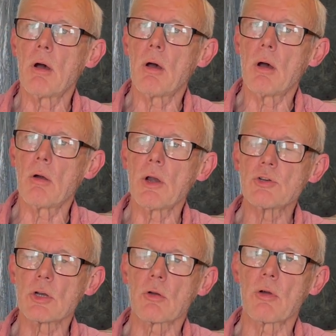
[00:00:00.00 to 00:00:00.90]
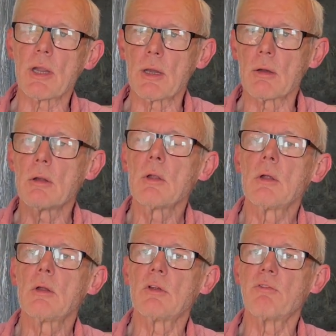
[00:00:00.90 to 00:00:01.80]
orange and green,
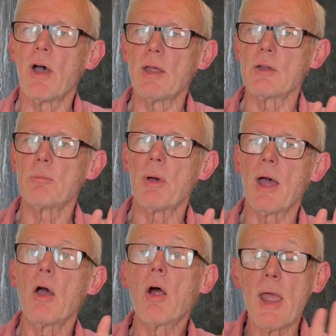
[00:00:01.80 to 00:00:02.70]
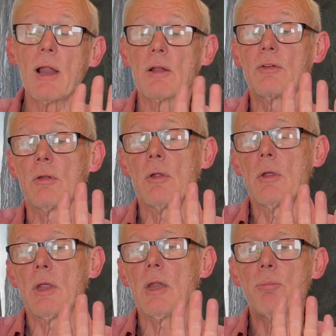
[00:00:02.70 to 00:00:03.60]
divided by, or held
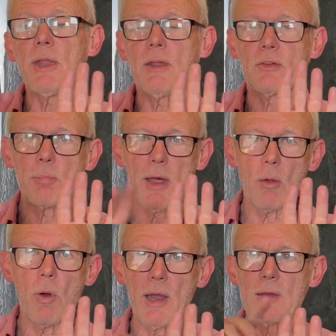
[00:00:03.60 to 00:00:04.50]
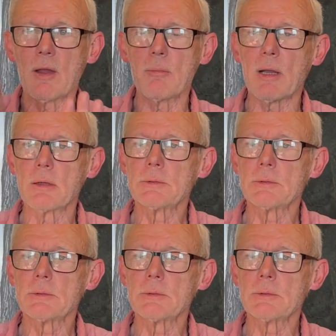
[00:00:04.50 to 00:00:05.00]
in peace by the white in the middle.